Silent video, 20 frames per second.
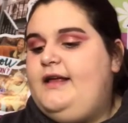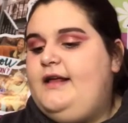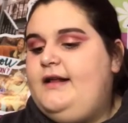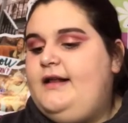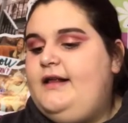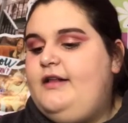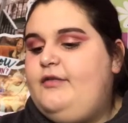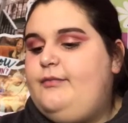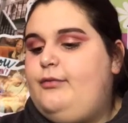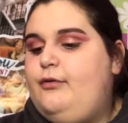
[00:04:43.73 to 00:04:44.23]

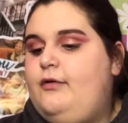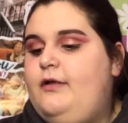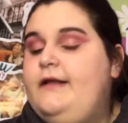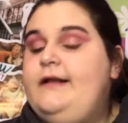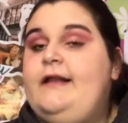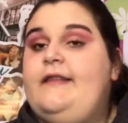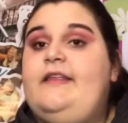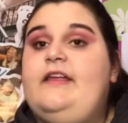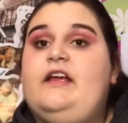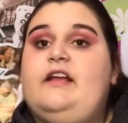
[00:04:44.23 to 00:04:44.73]
gets bullied,
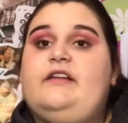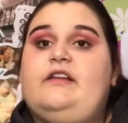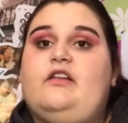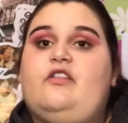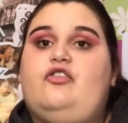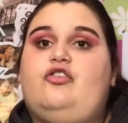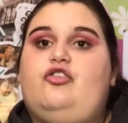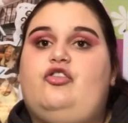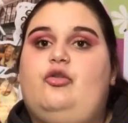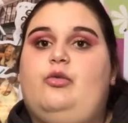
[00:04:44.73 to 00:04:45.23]
and I think it does
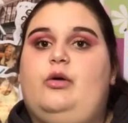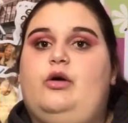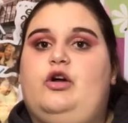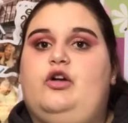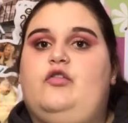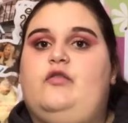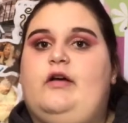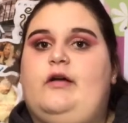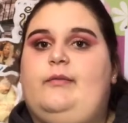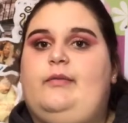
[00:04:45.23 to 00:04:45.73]
do a
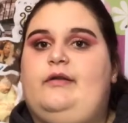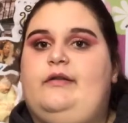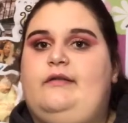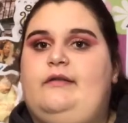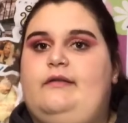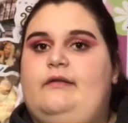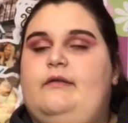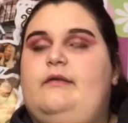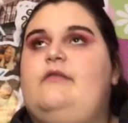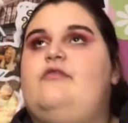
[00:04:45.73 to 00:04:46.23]
good
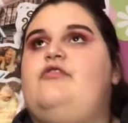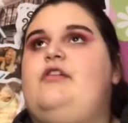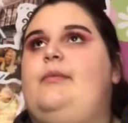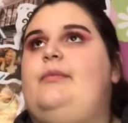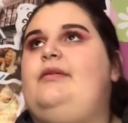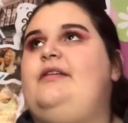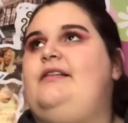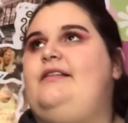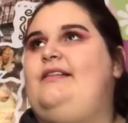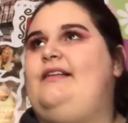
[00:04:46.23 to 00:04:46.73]

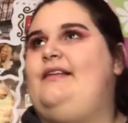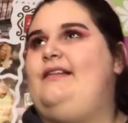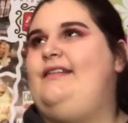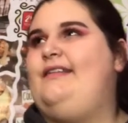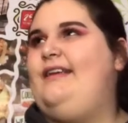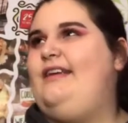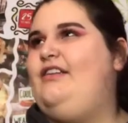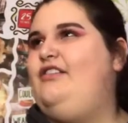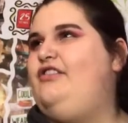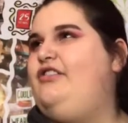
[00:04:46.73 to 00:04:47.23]

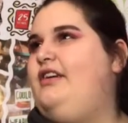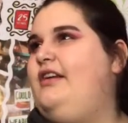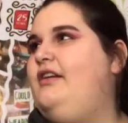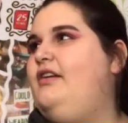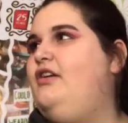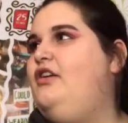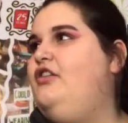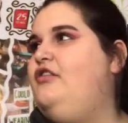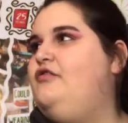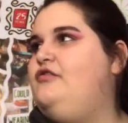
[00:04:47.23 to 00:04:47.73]
representation,
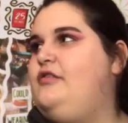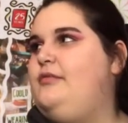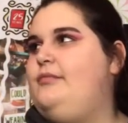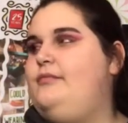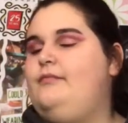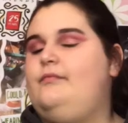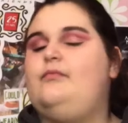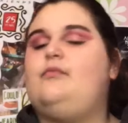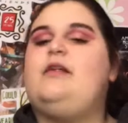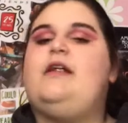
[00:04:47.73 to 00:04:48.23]

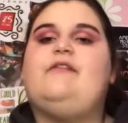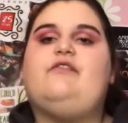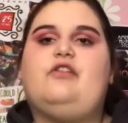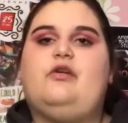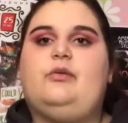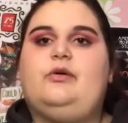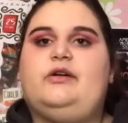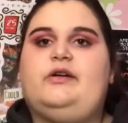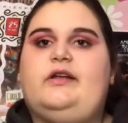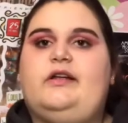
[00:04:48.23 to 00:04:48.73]
whatever the
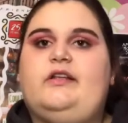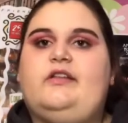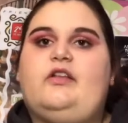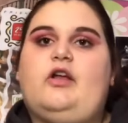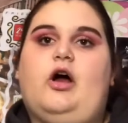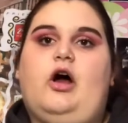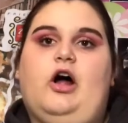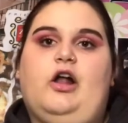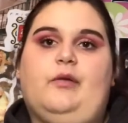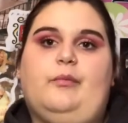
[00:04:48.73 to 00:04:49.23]
word is,
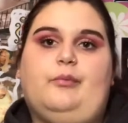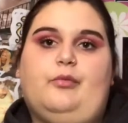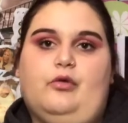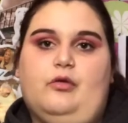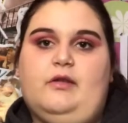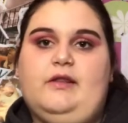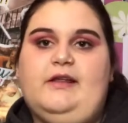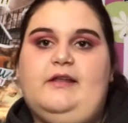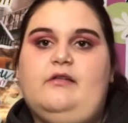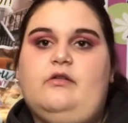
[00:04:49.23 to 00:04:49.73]
on
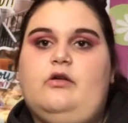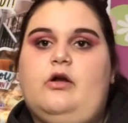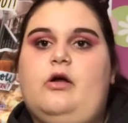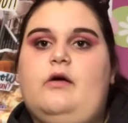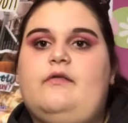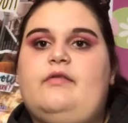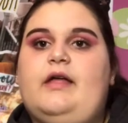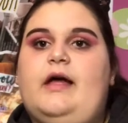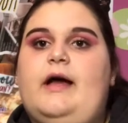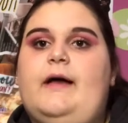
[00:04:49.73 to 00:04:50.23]
bullies and all
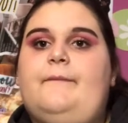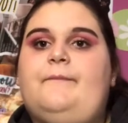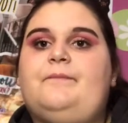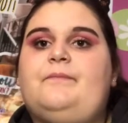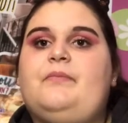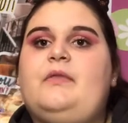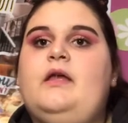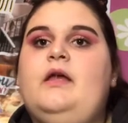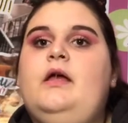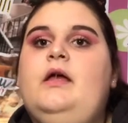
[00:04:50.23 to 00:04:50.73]
of that.
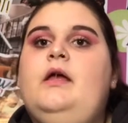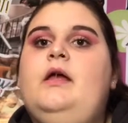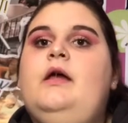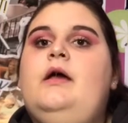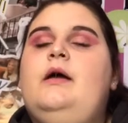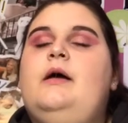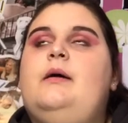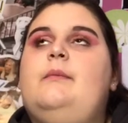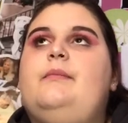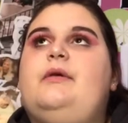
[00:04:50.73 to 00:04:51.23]

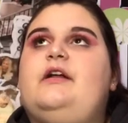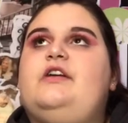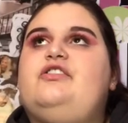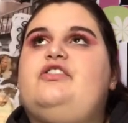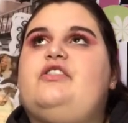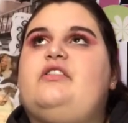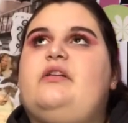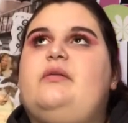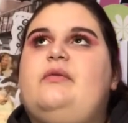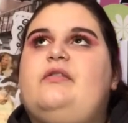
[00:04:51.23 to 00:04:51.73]
But
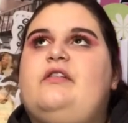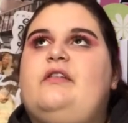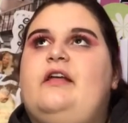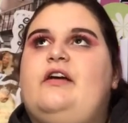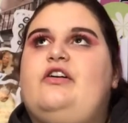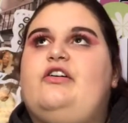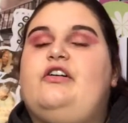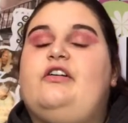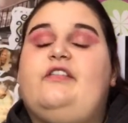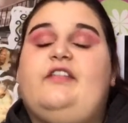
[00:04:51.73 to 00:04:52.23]
it wasn't that
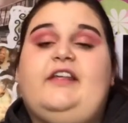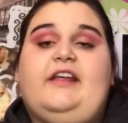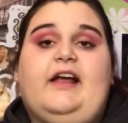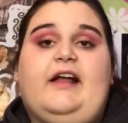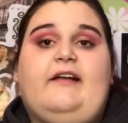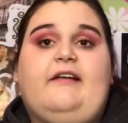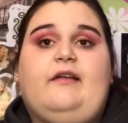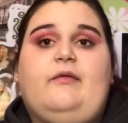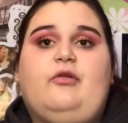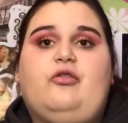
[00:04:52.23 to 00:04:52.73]
good. The
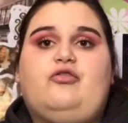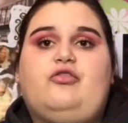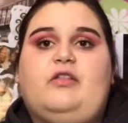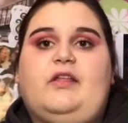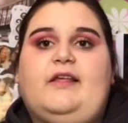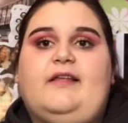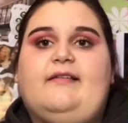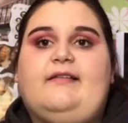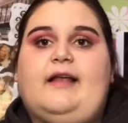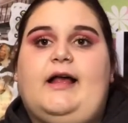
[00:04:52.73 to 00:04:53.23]
ending was
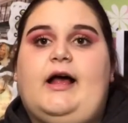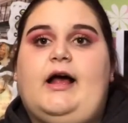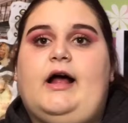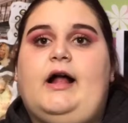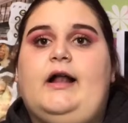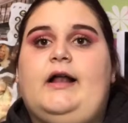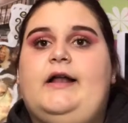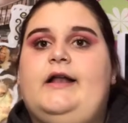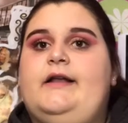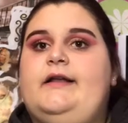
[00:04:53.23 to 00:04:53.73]
really
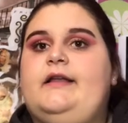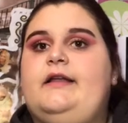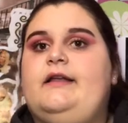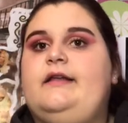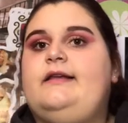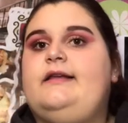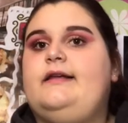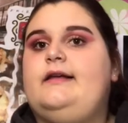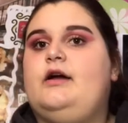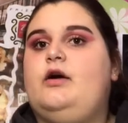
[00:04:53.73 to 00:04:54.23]
sad, and it did
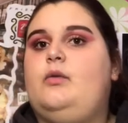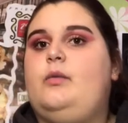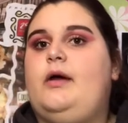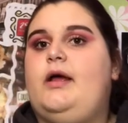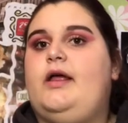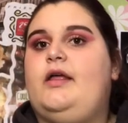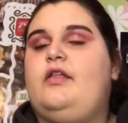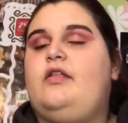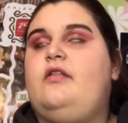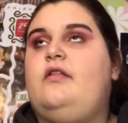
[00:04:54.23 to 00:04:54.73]
deal with